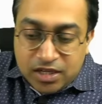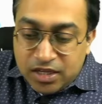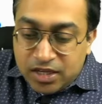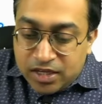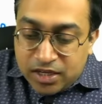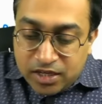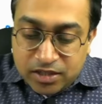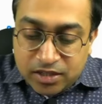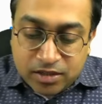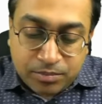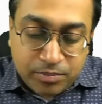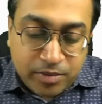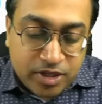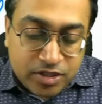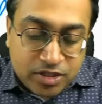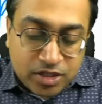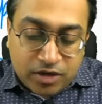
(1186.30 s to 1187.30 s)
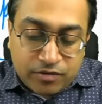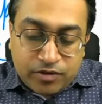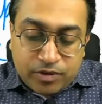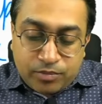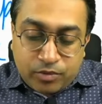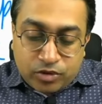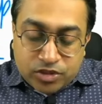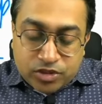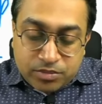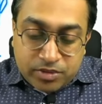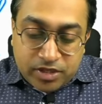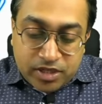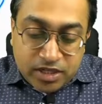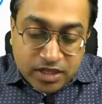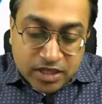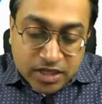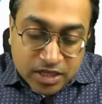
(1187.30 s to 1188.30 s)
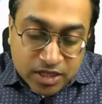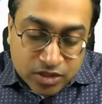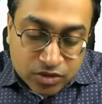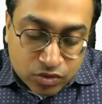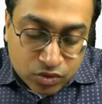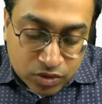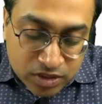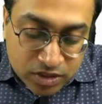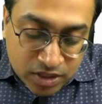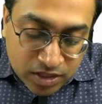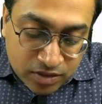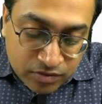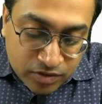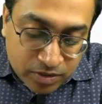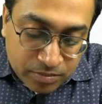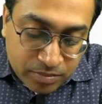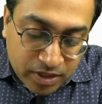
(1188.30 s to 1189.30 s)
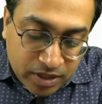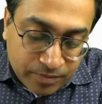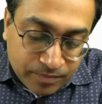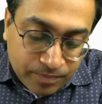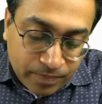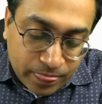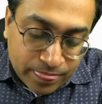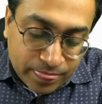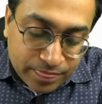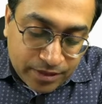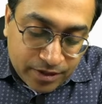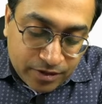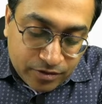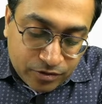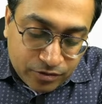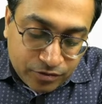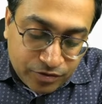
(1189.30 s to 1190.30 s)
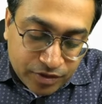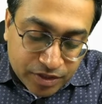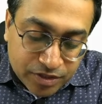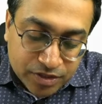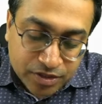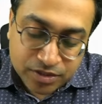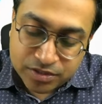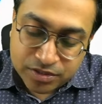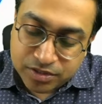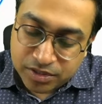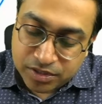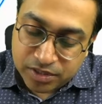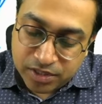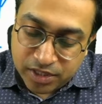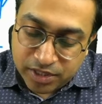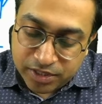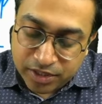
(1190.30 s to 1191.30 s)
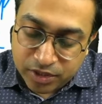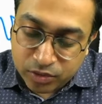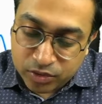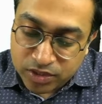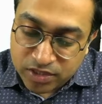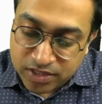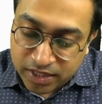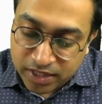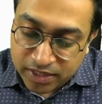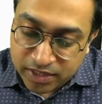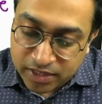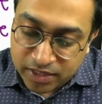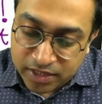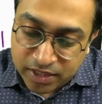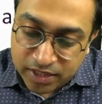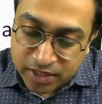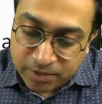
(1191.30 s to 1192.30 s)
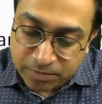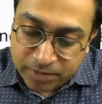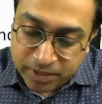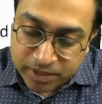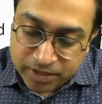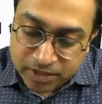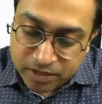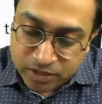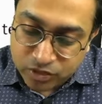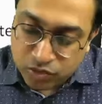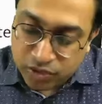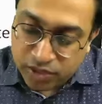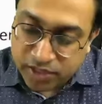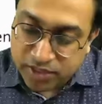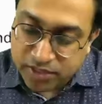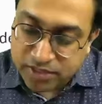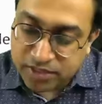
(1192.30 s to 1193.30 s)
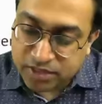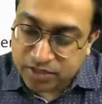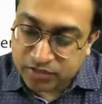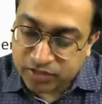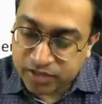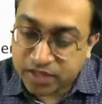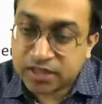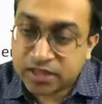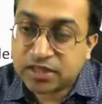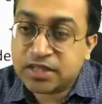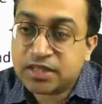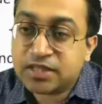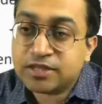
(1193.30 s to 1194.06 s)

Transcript: in the mid shaft approximately. So there will be these features related to the Saturday night palsy. So let us see what are these.